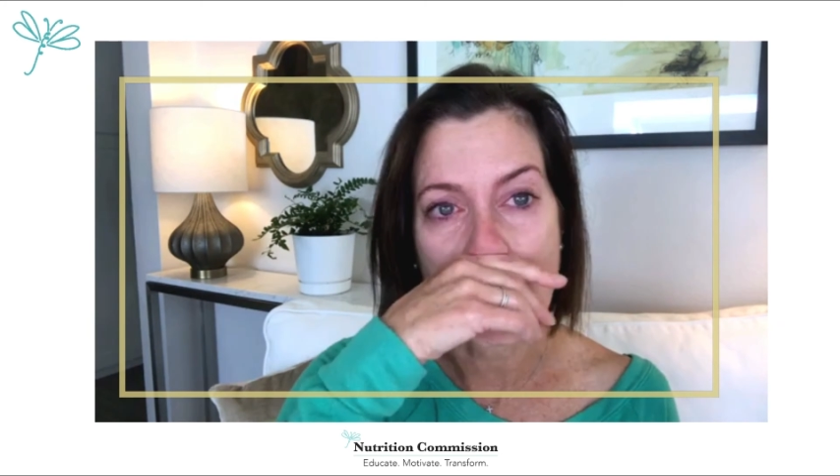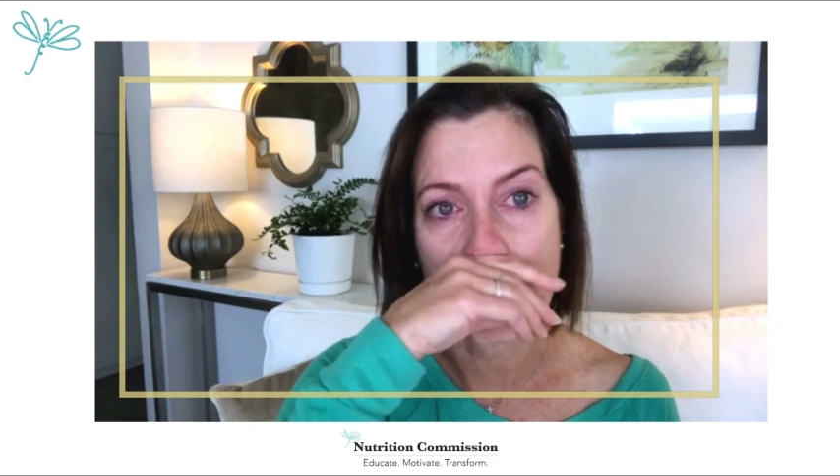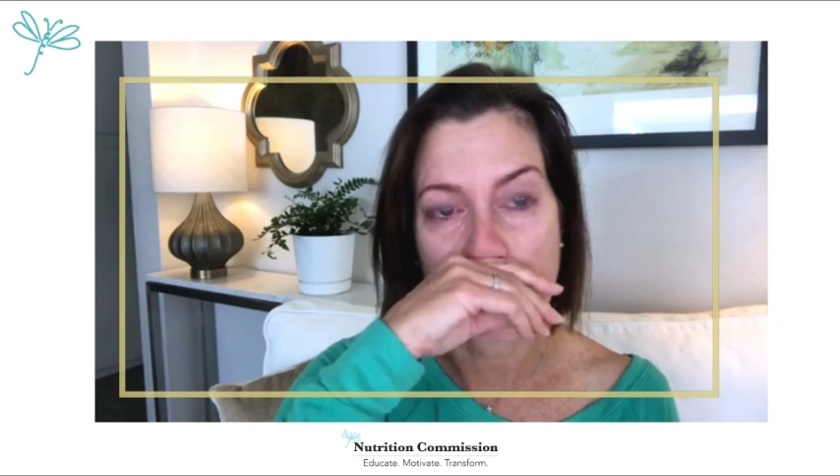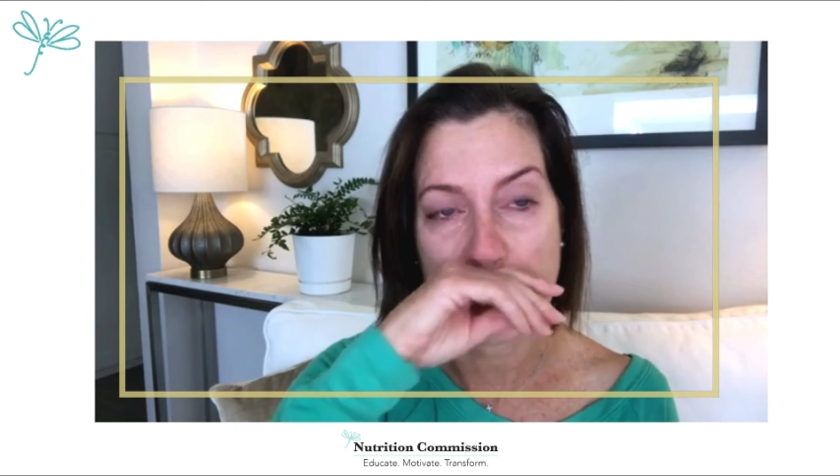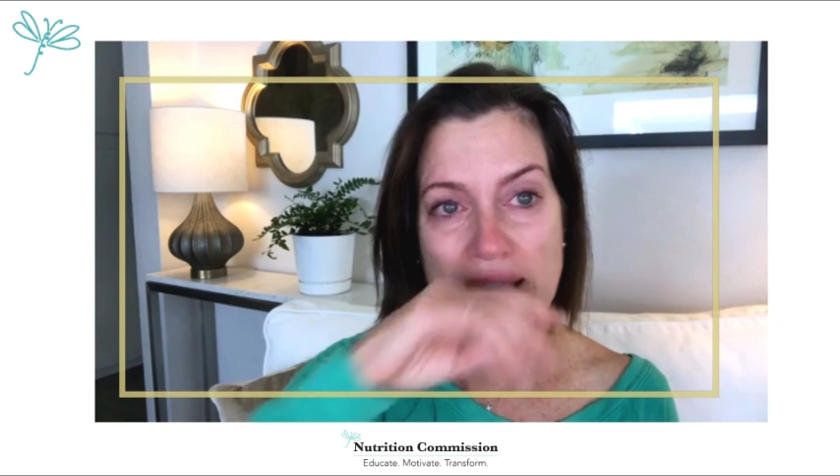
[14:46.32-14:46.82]

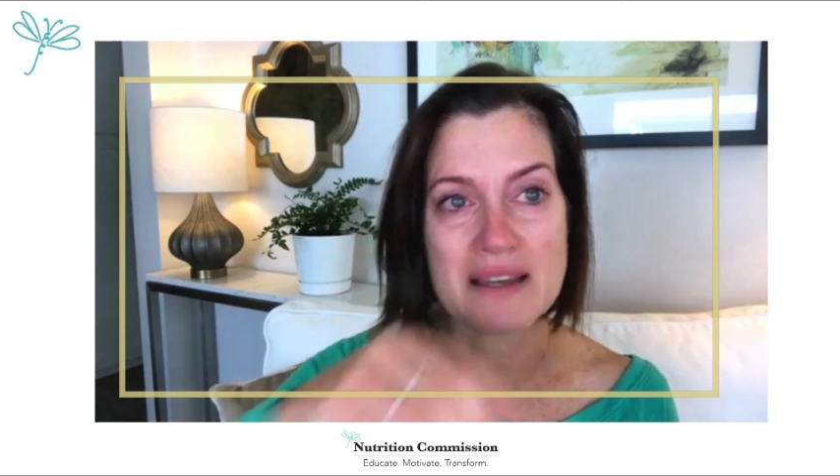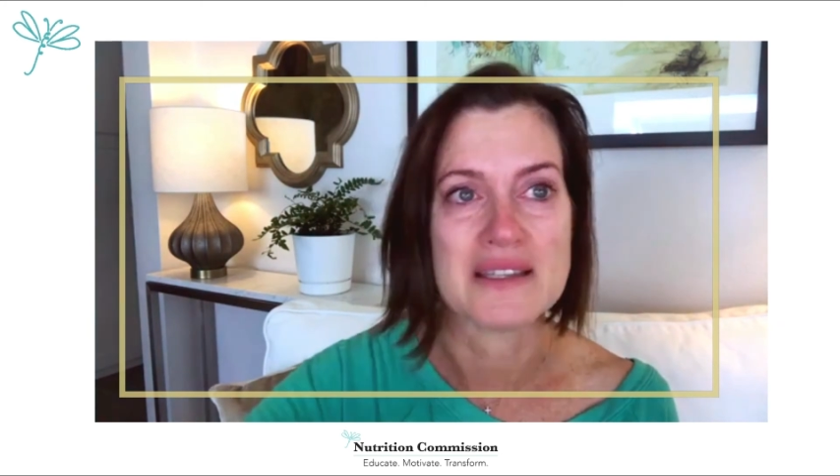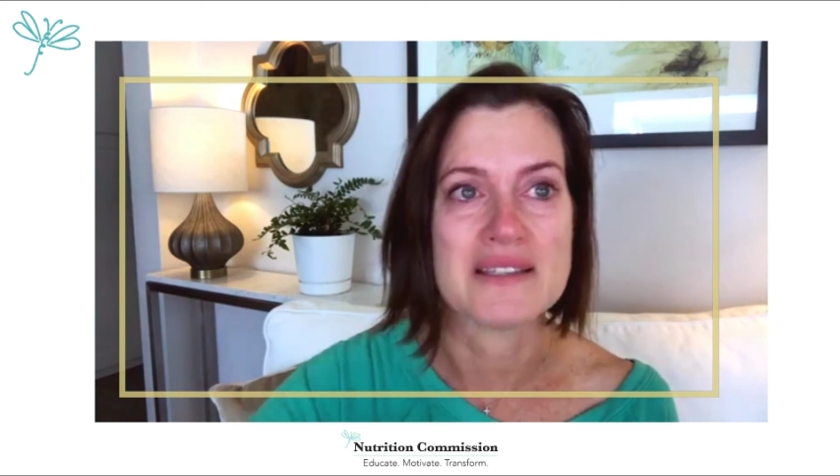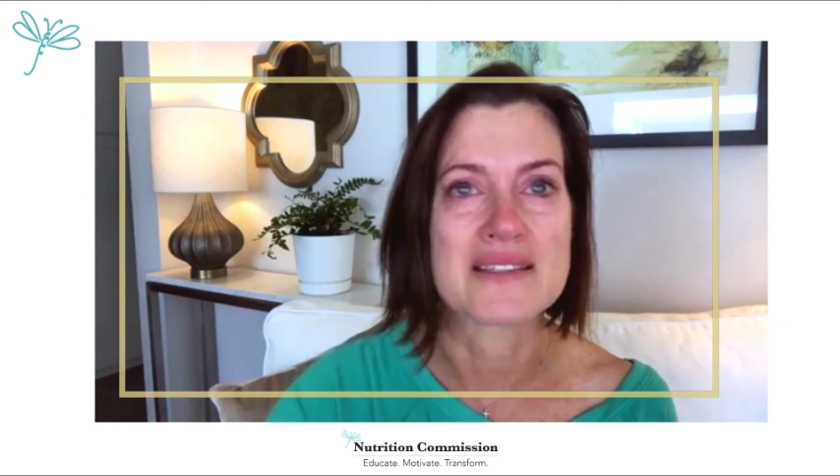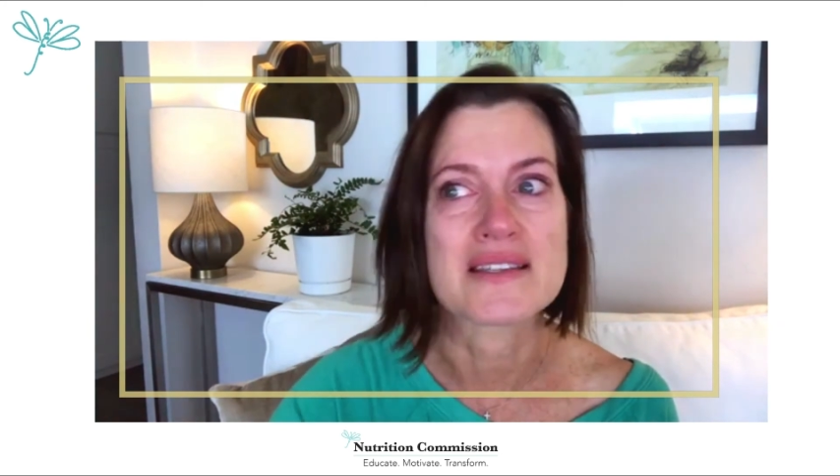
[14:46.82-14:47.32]

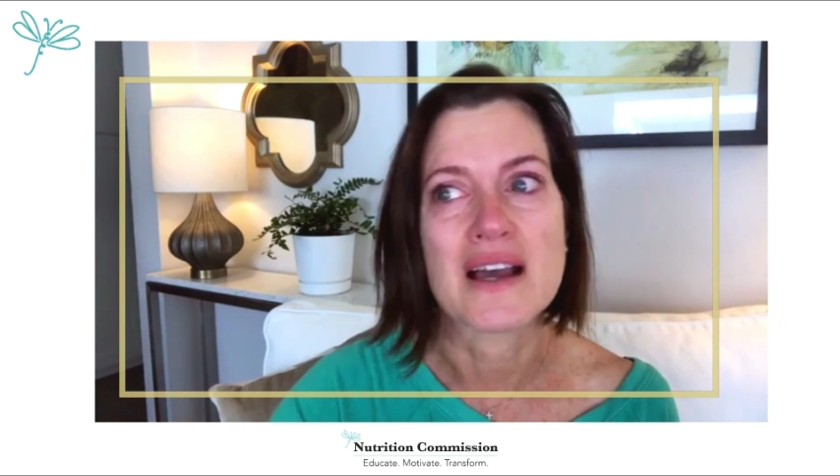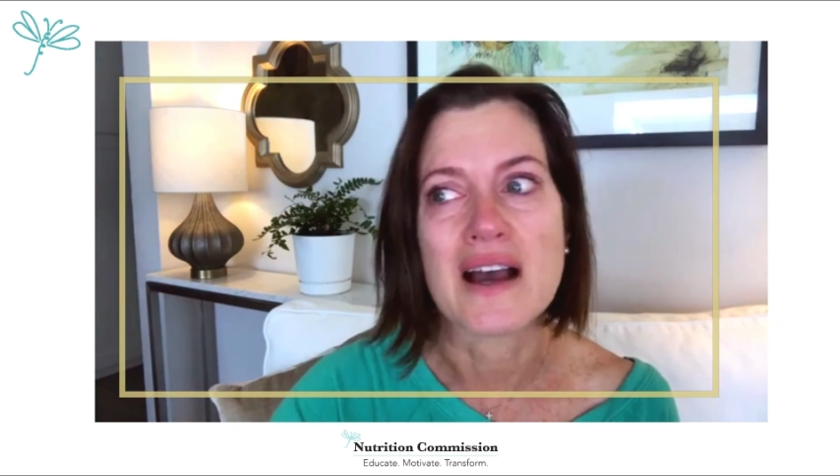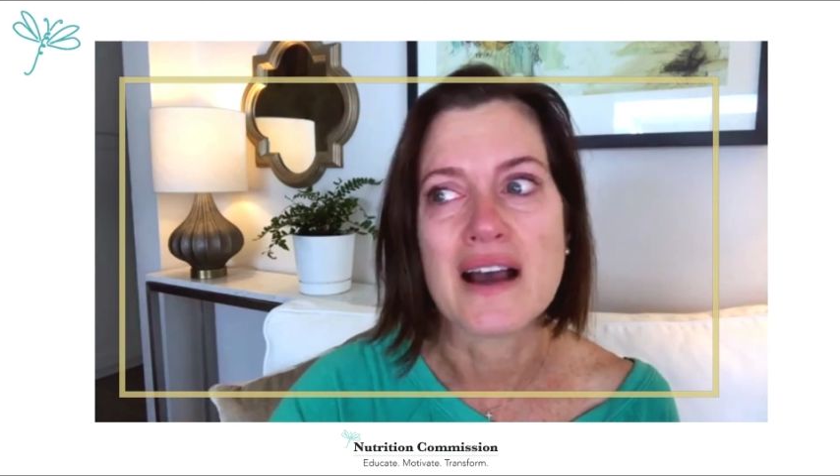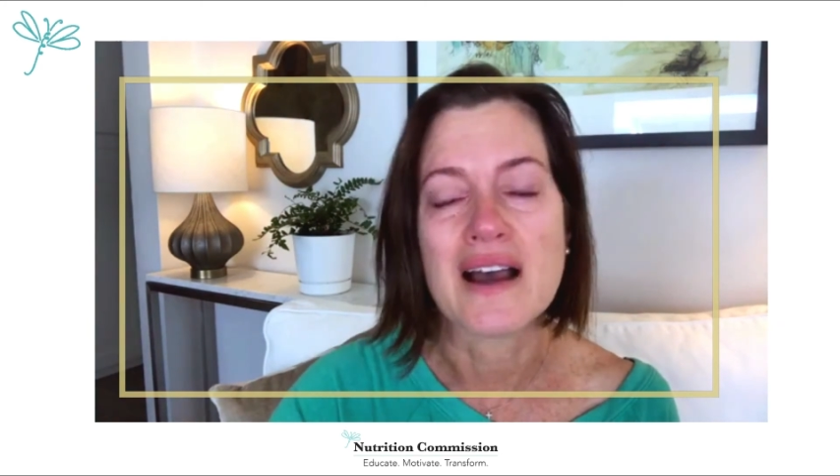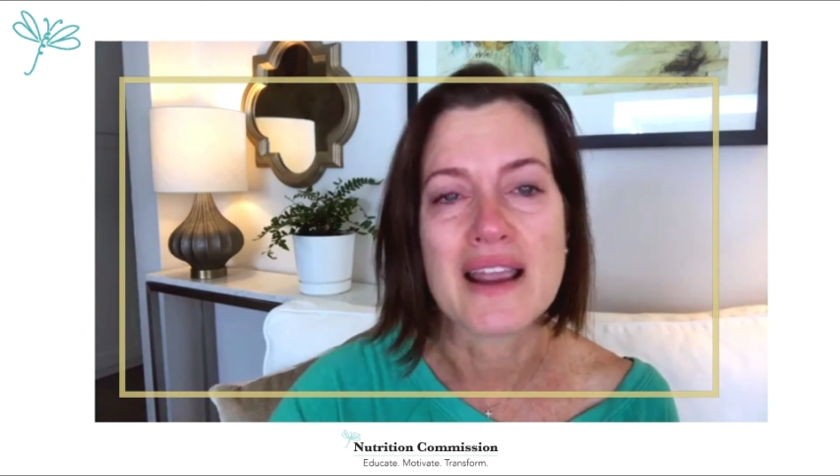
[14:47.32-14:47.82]
because
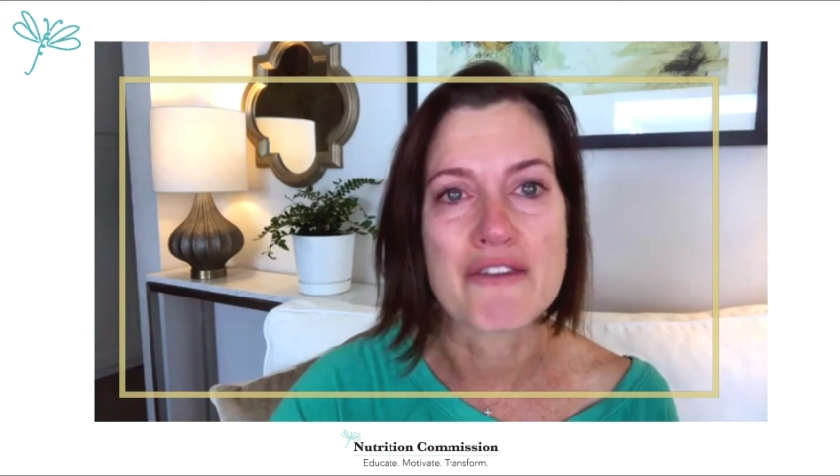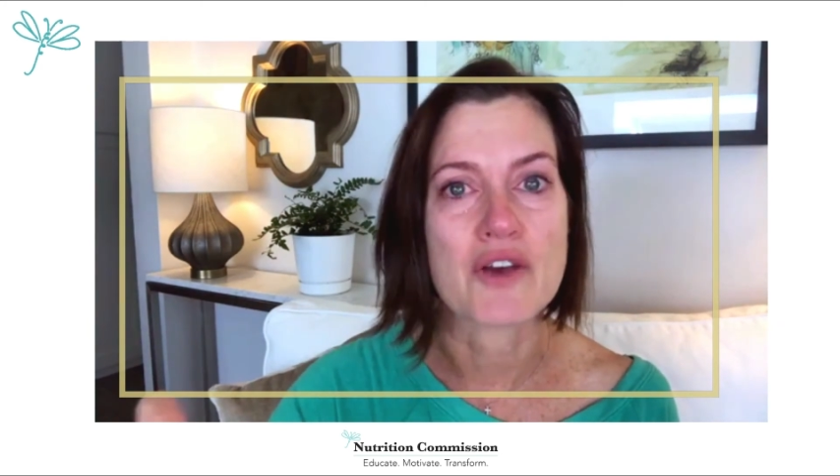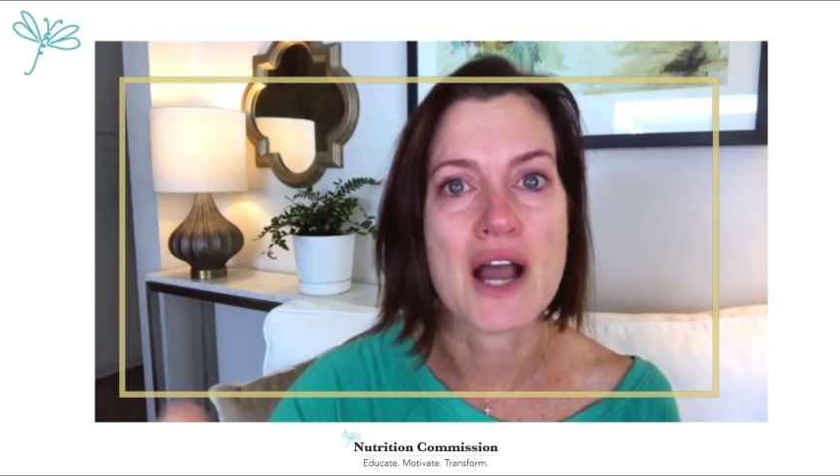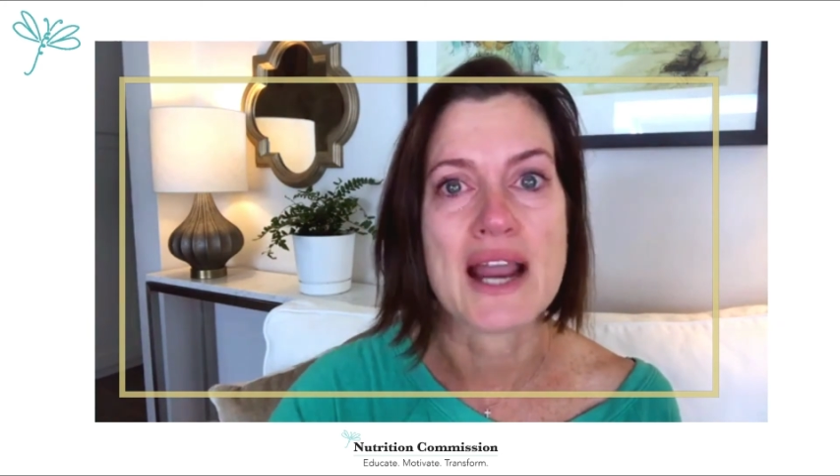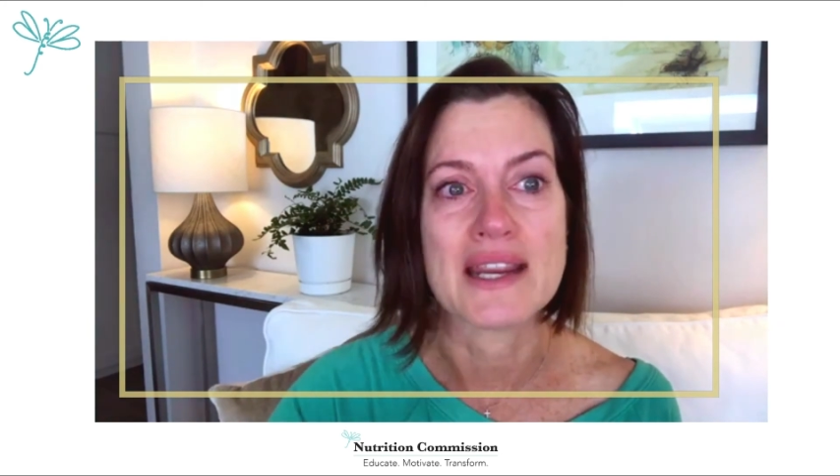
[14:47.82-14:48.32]
if
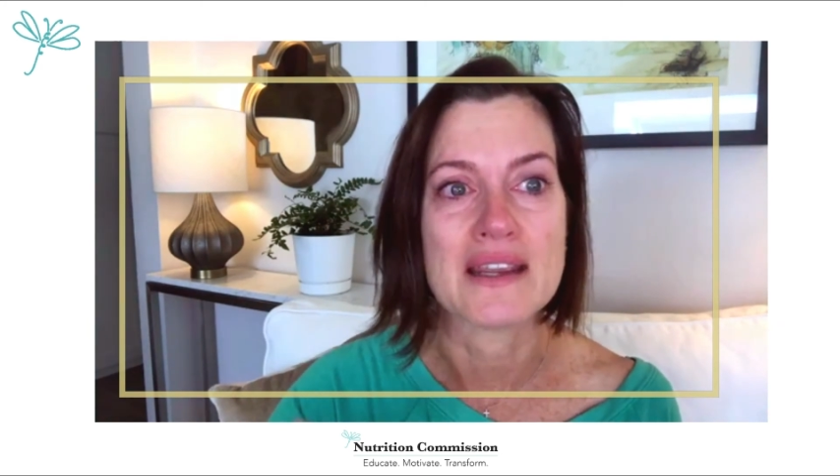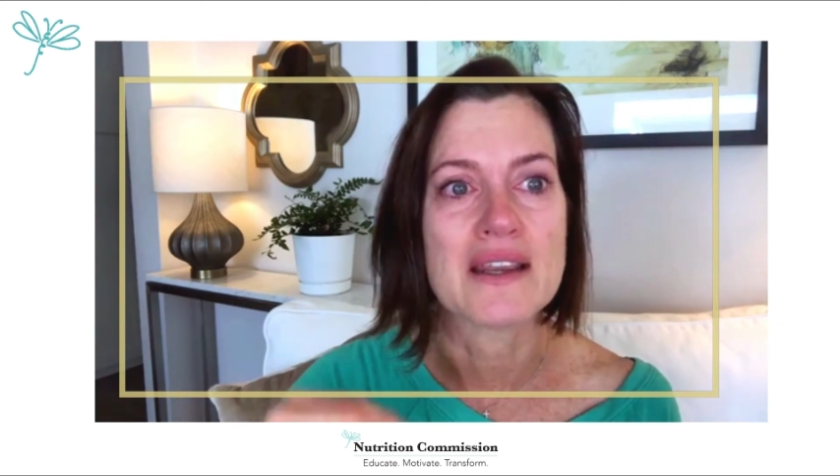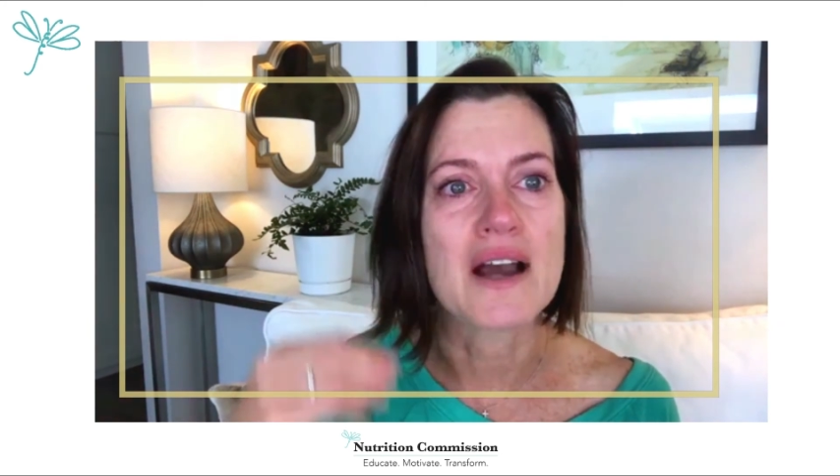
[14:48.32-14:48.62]
I